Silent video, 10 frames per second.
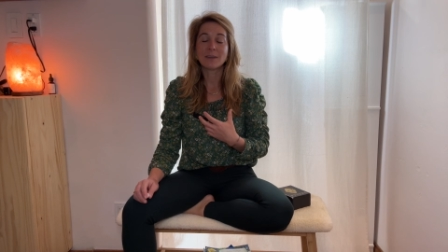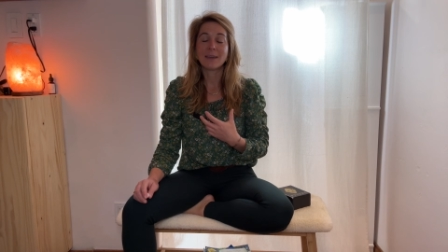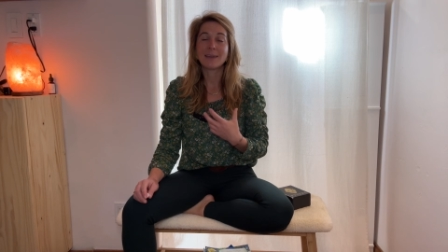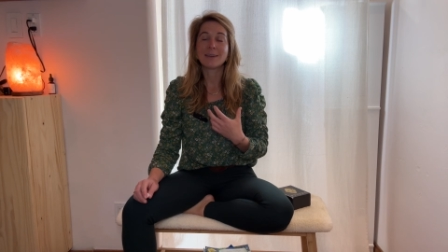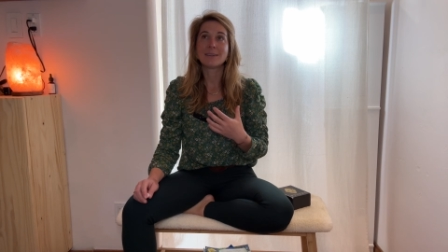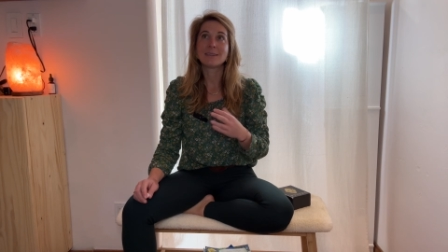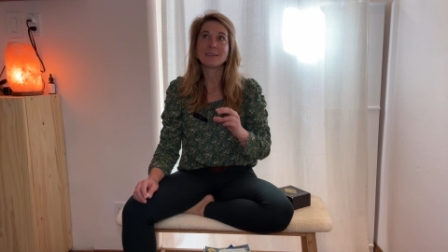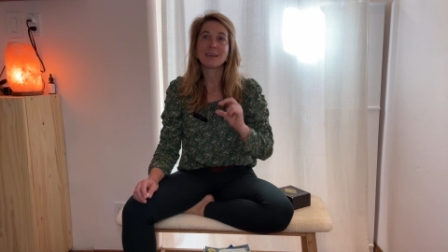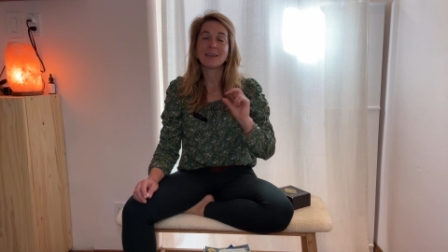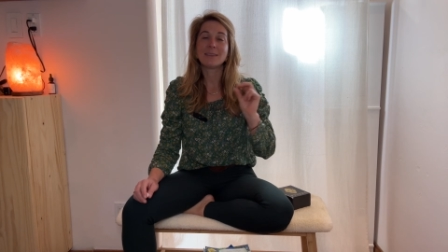And
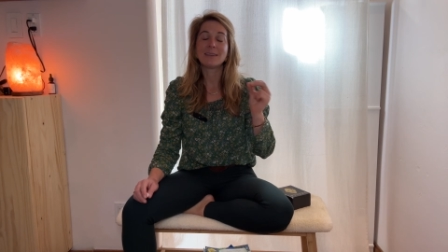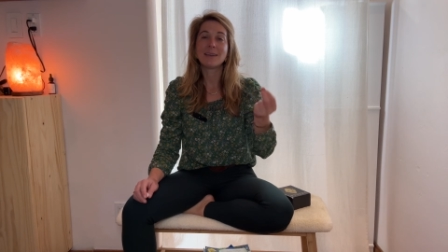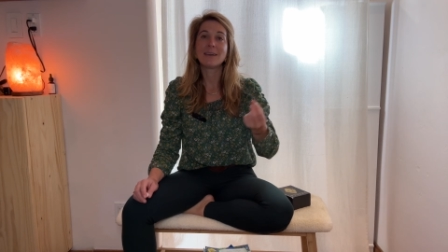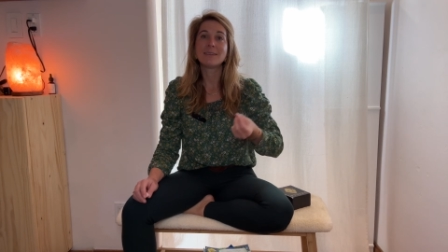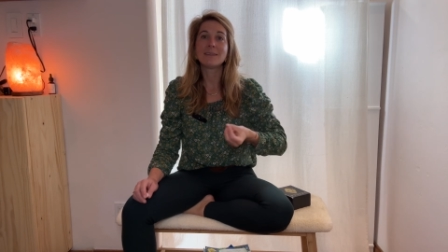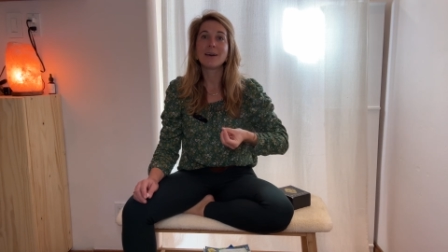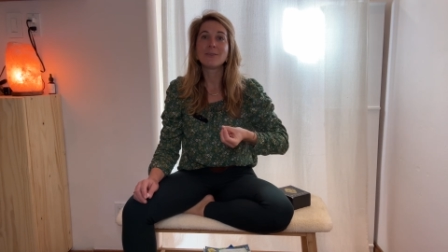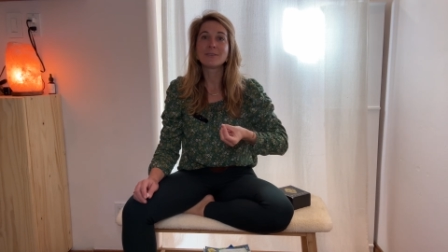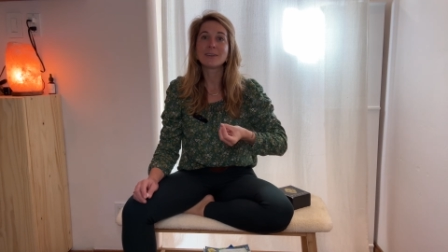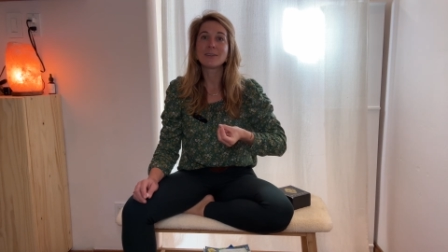at the
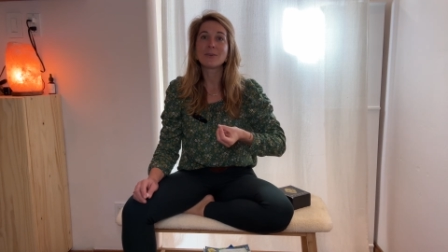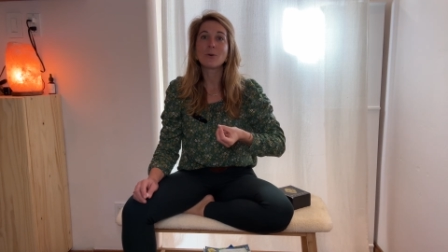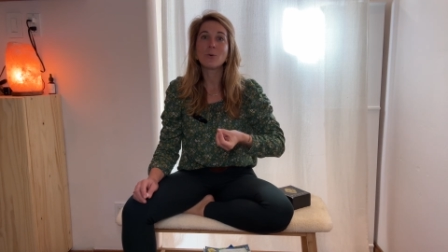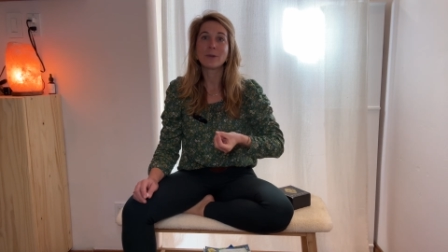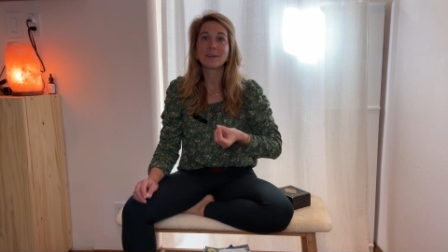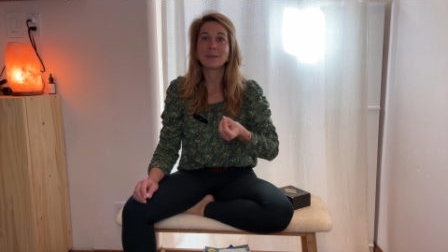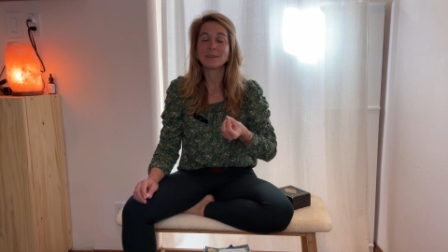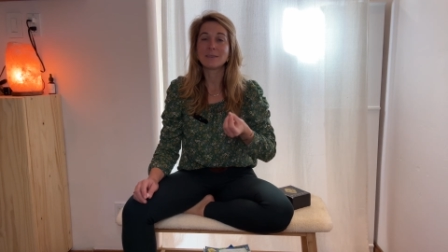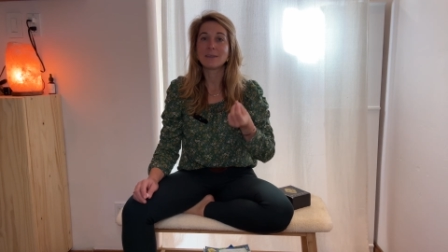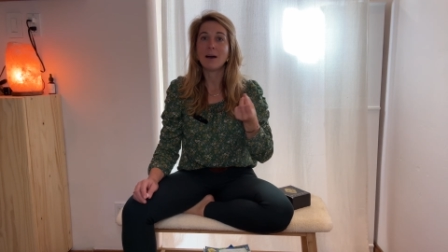other side of the coin
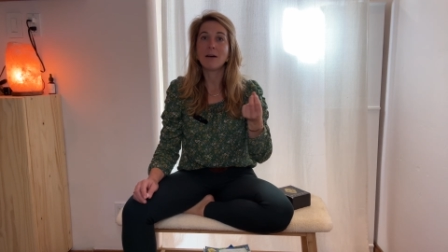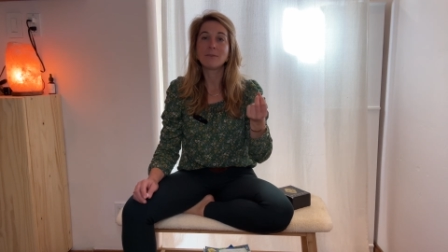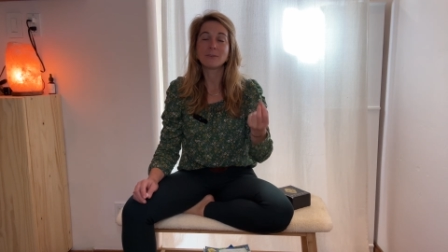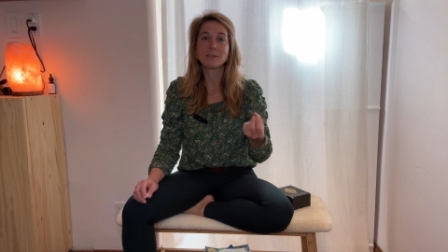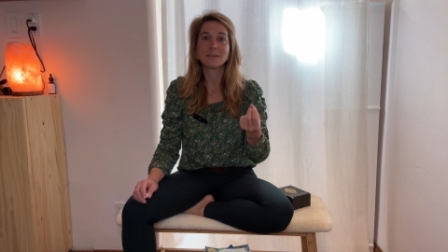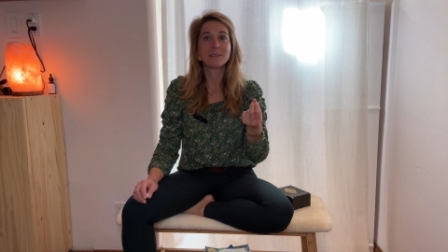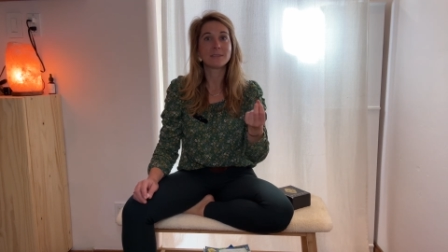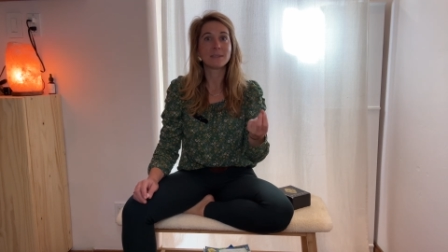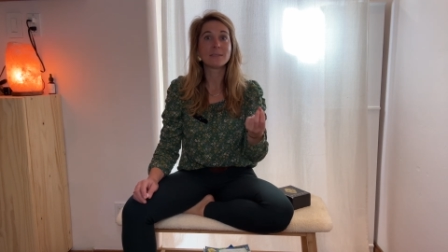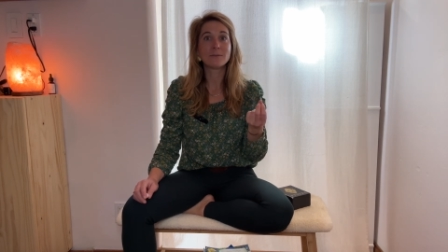is it offers us a
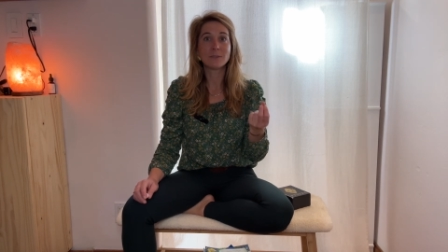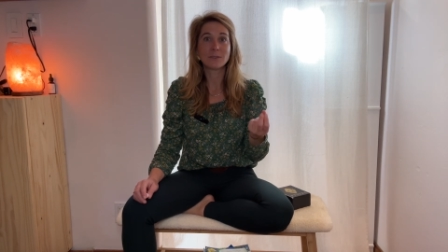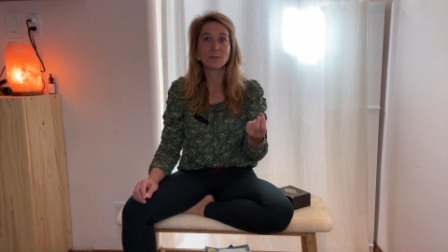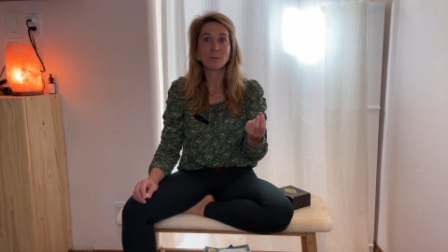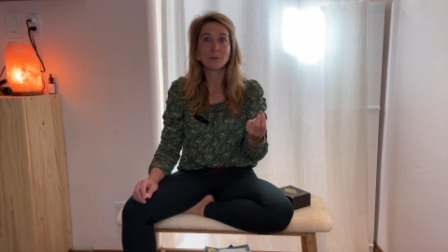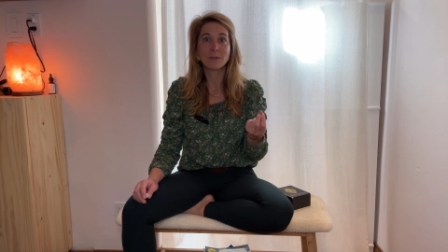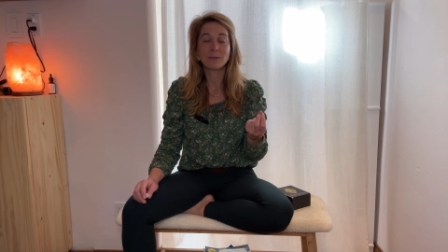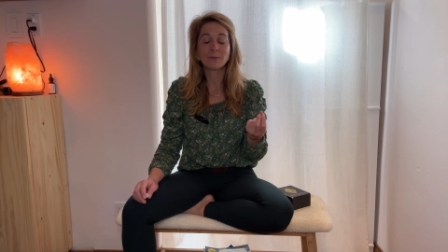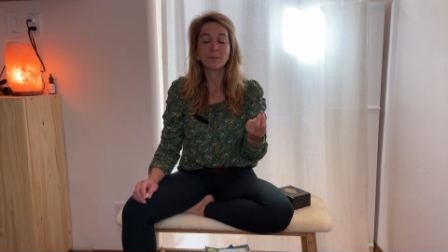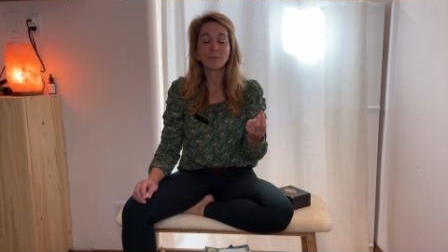sense of discernment,
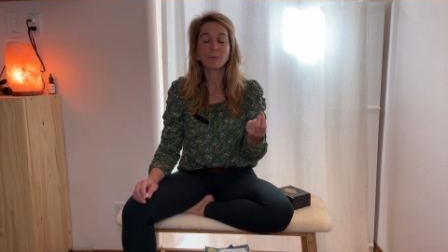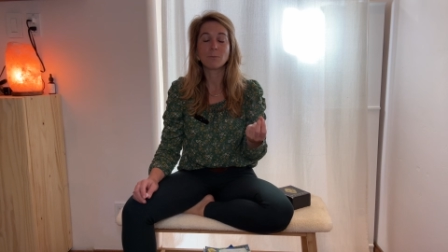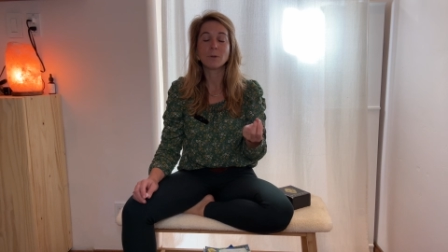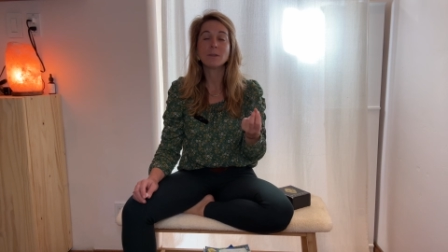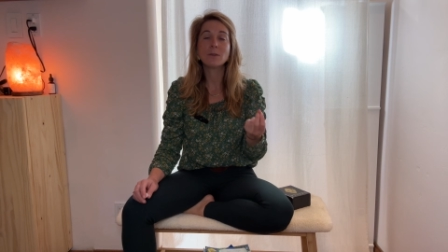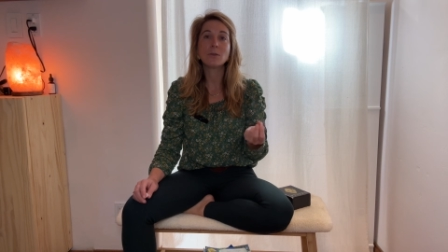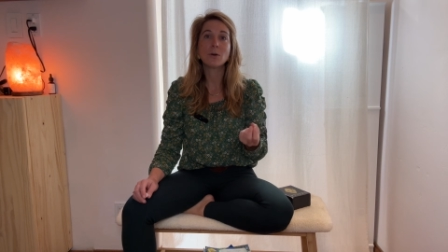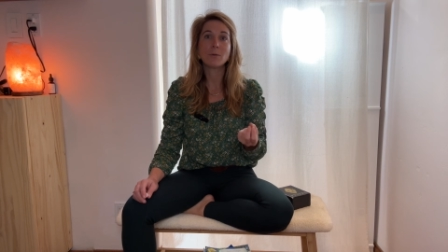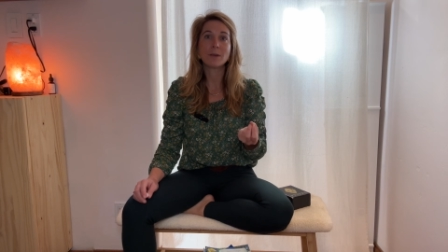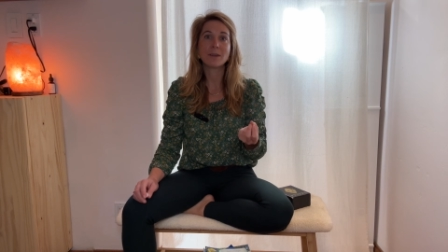really
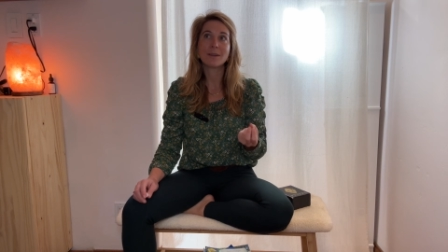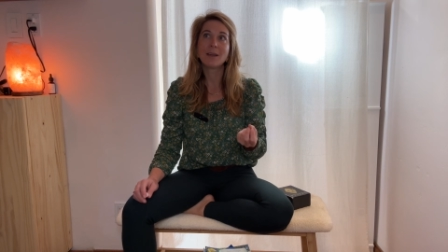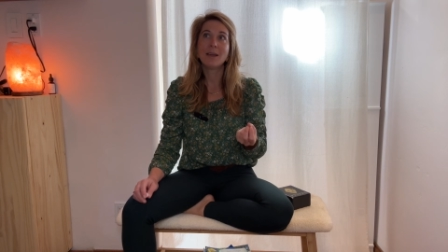knowing